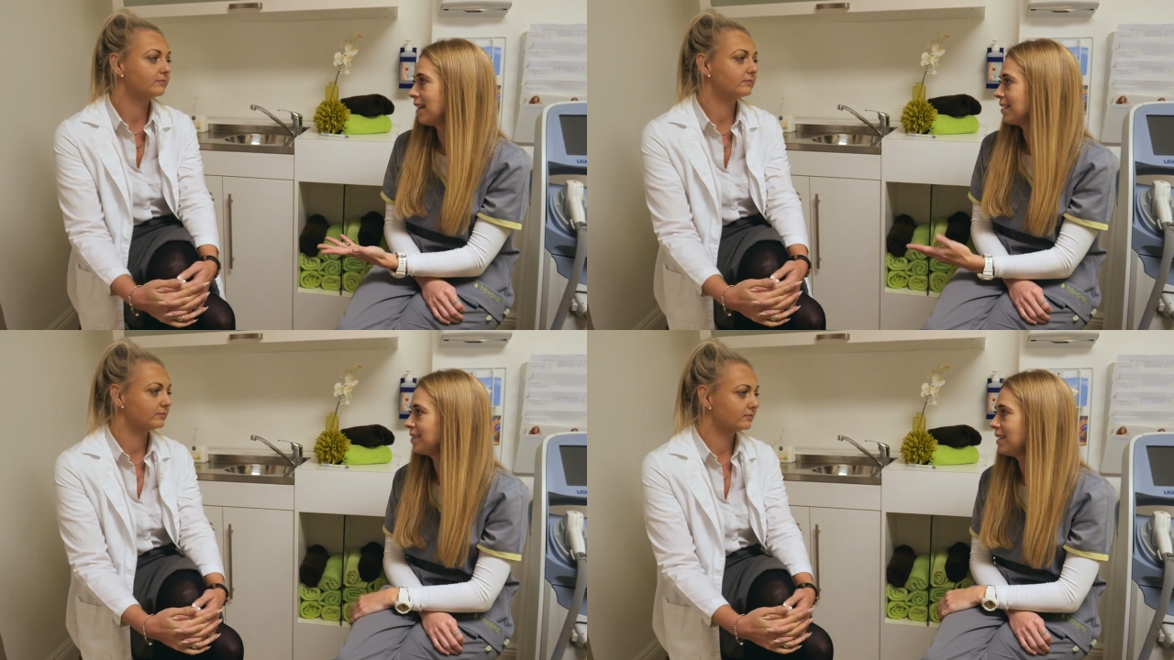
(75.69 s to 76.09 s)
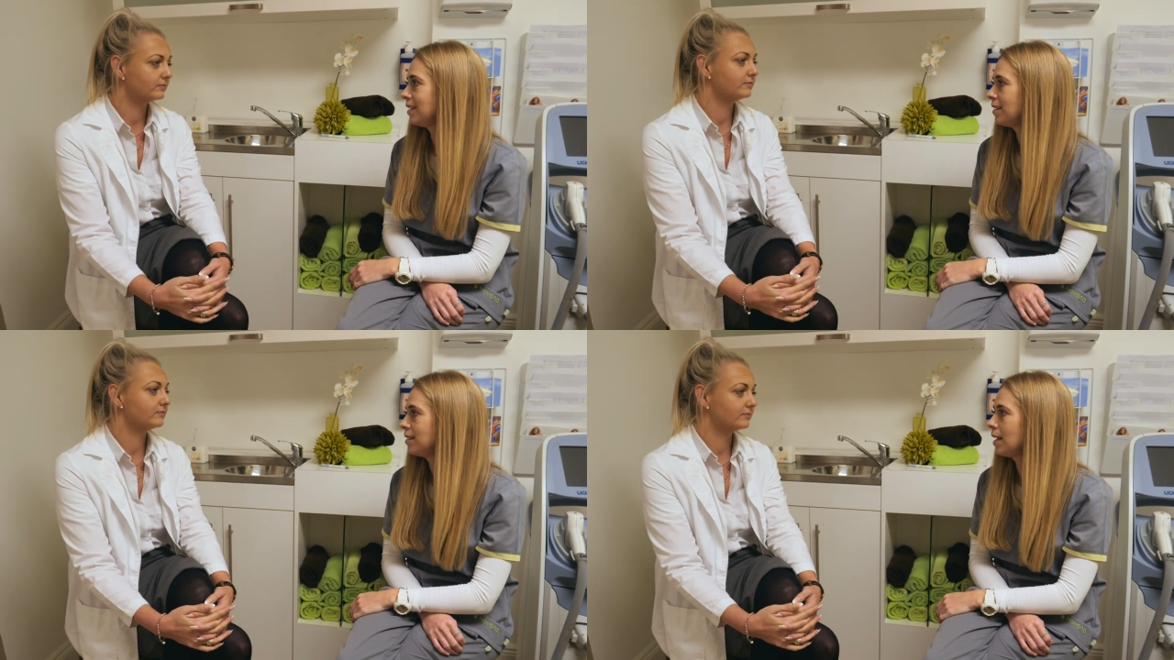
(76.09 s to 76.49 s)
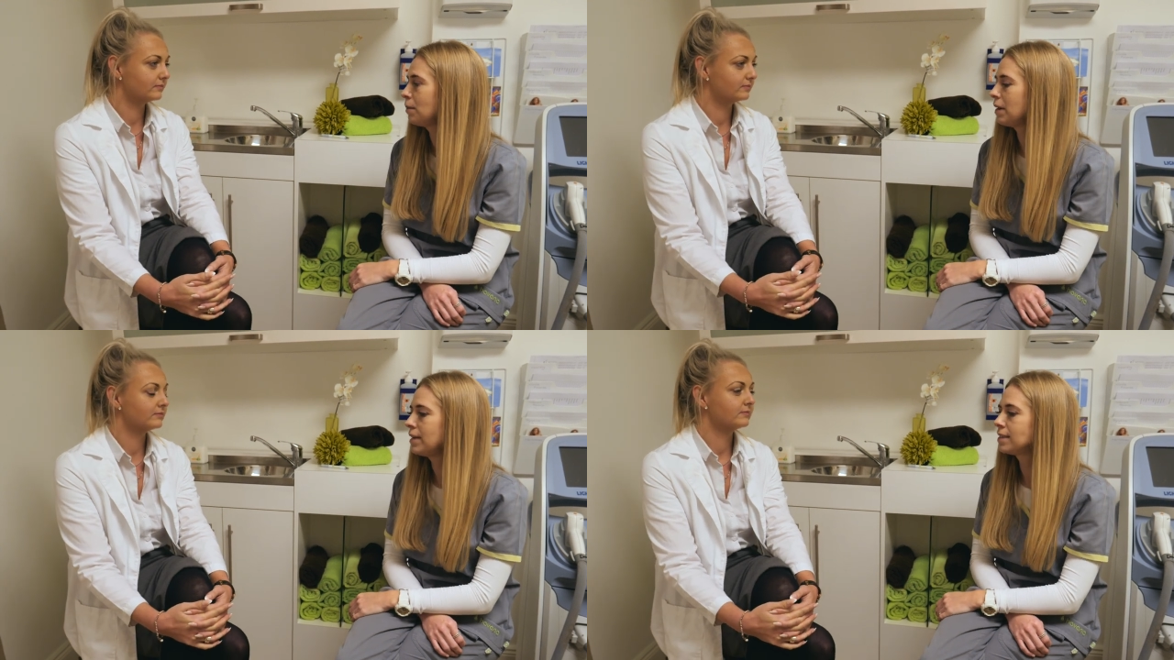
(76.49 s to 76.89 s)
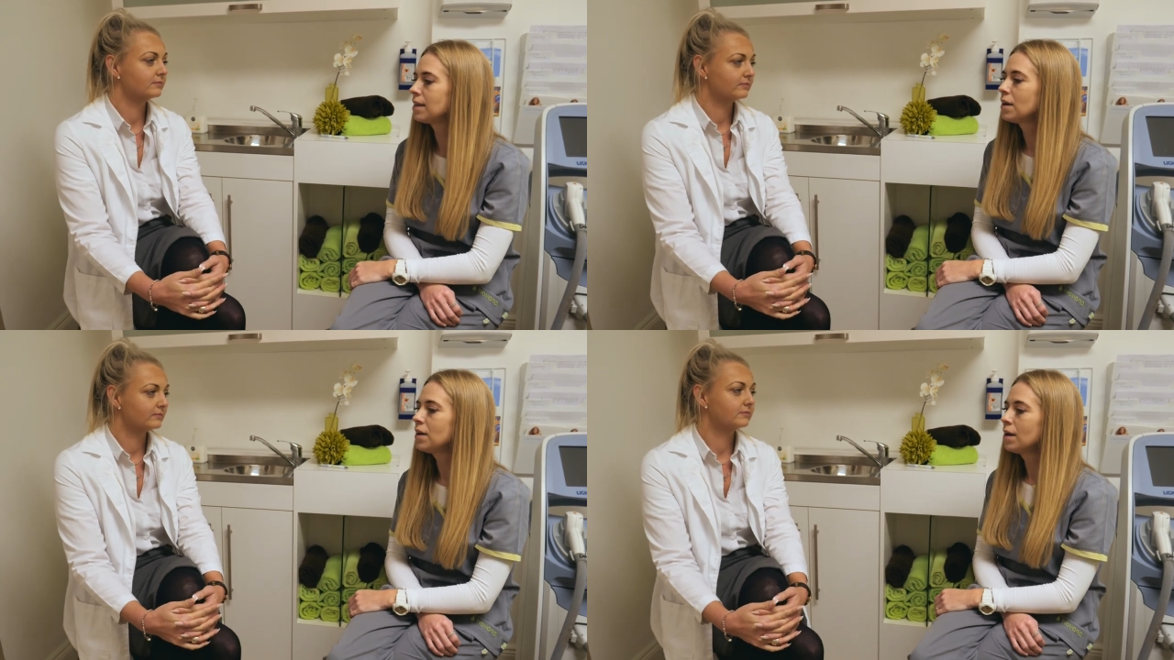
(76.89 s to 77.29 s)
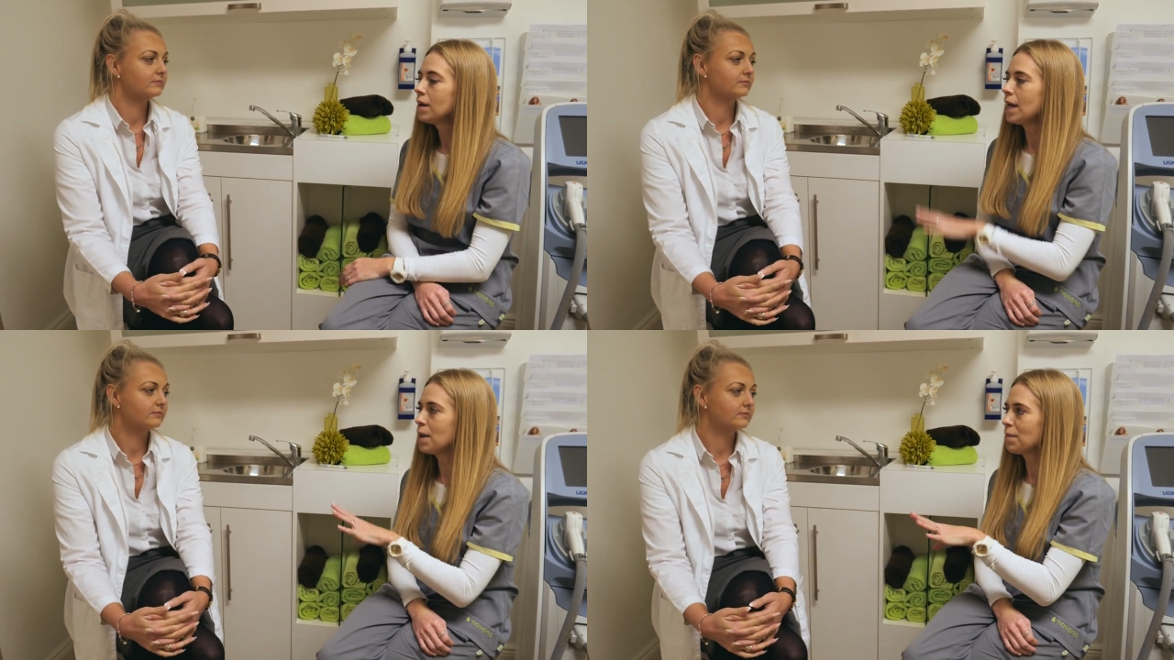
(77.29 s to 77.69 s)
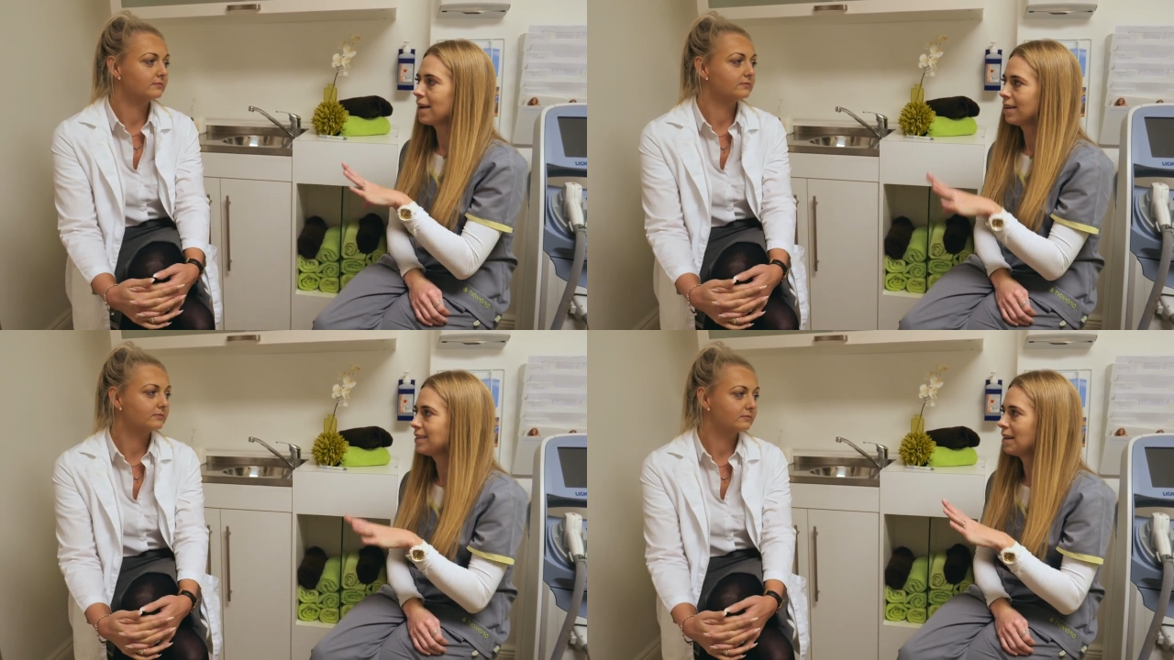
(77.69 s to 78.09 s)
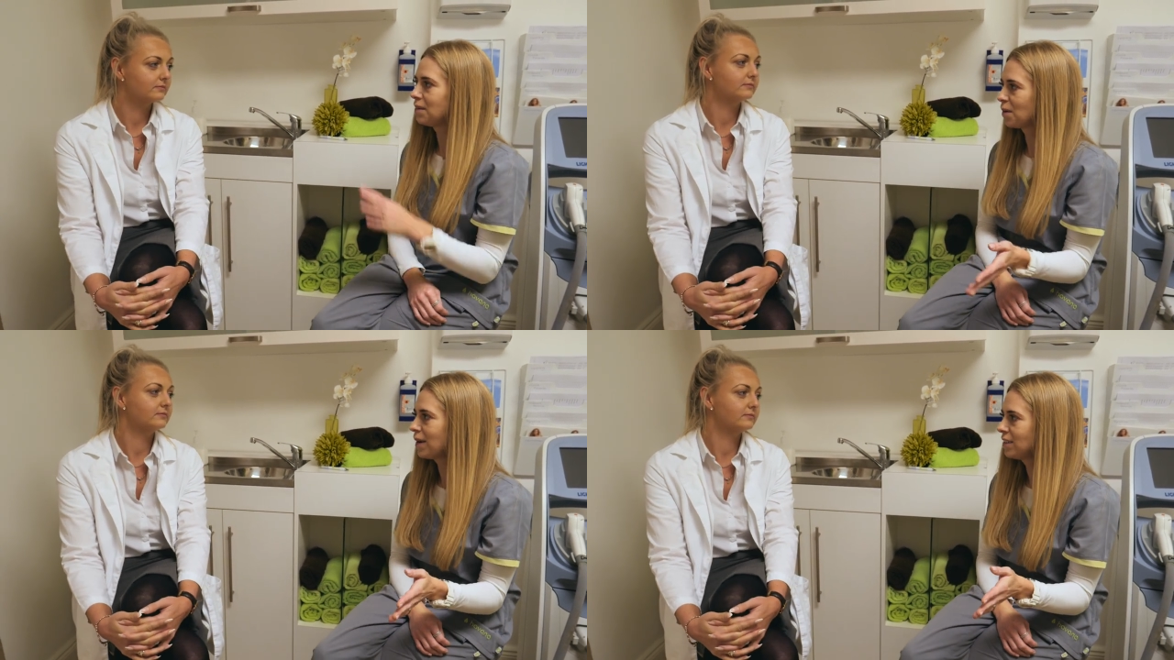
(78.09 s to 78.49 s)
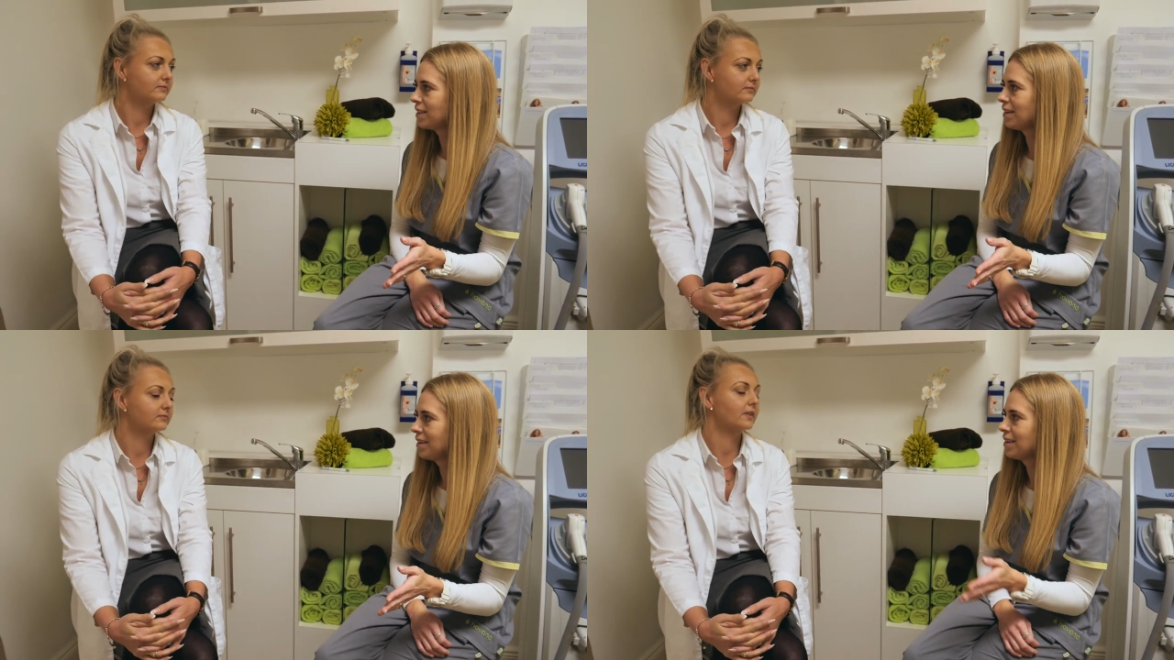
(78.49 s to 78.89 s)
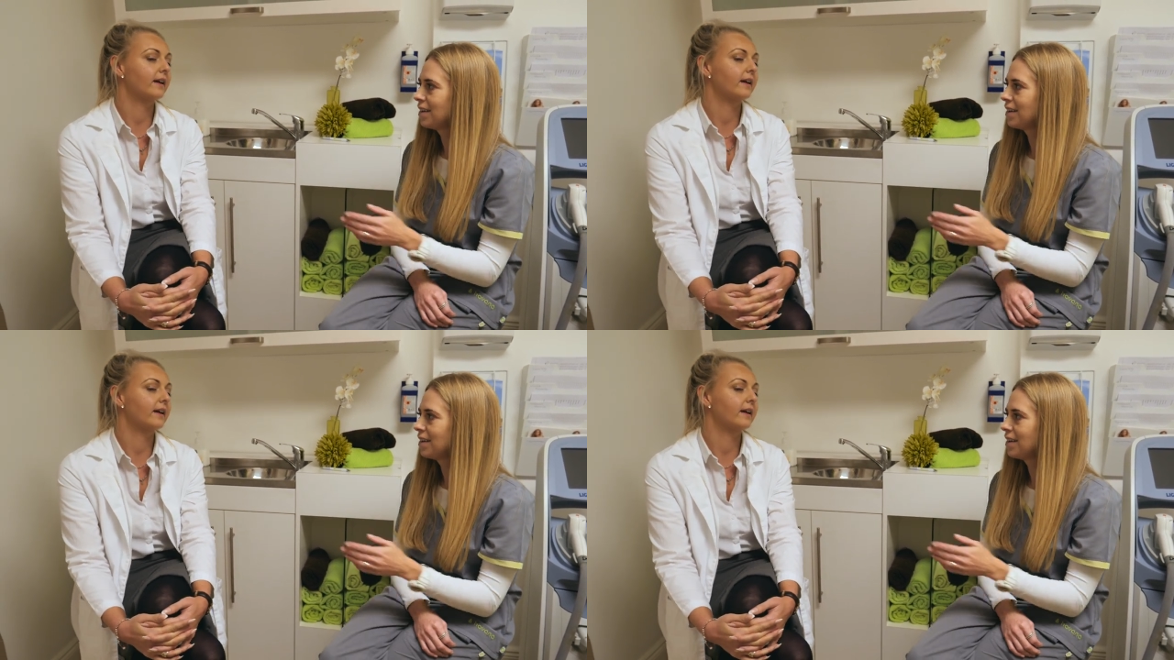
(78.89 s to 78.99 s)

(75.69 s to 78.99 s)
Speaker 1: I guess in their areas imac is out of the question.